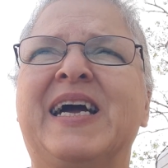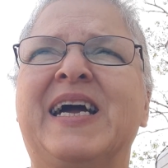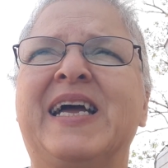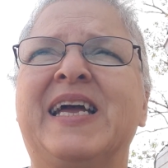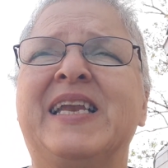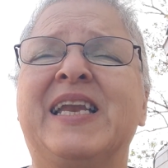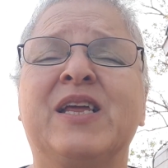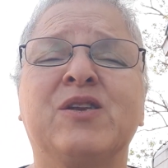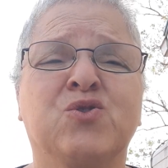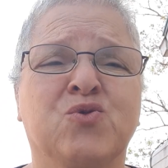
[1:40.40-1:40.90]

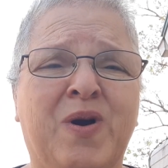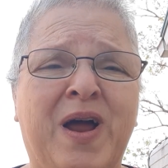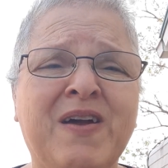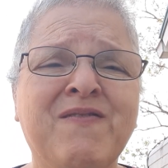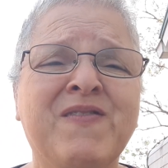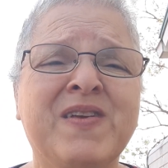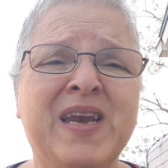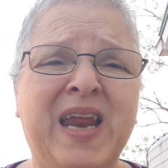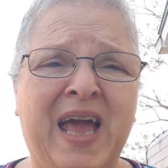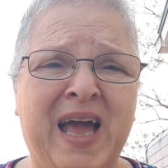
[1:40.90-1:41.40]
and I
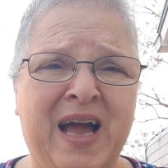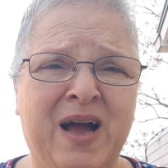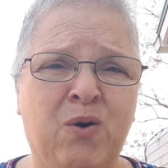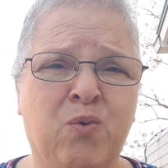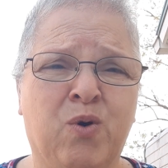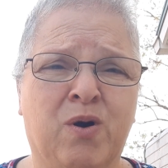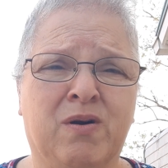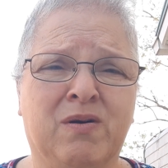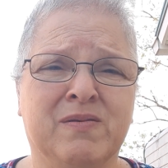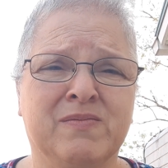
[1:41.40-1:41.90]
drive an
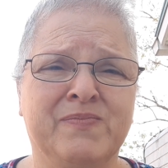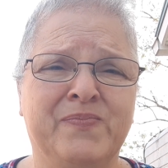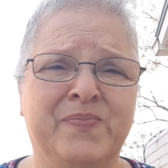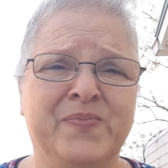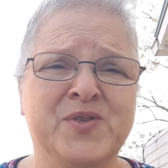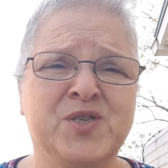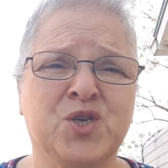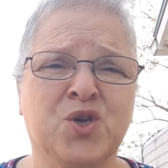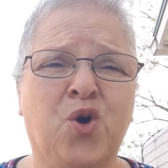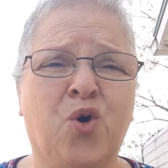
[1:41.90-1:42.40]
hour
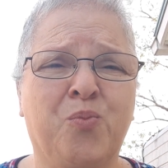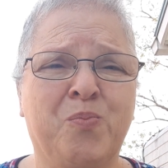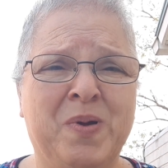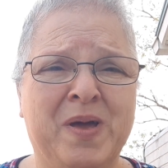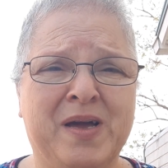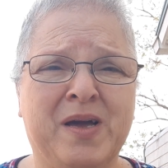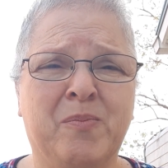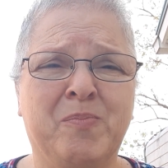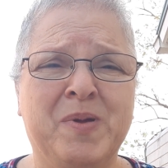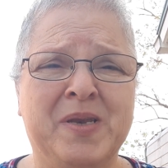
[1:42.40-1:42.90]
to go
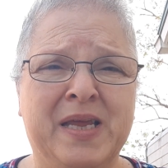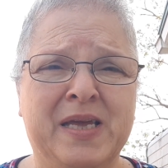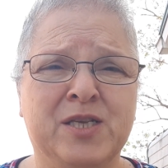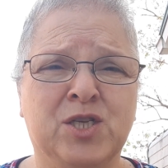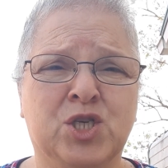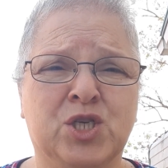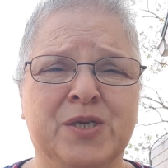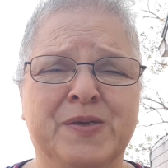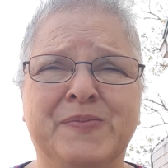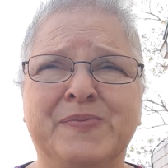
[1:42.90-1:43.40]
pick up an
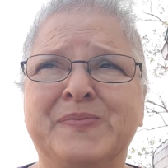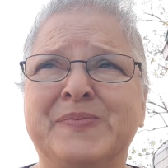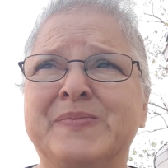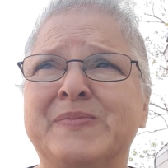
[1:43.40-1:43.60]
engine.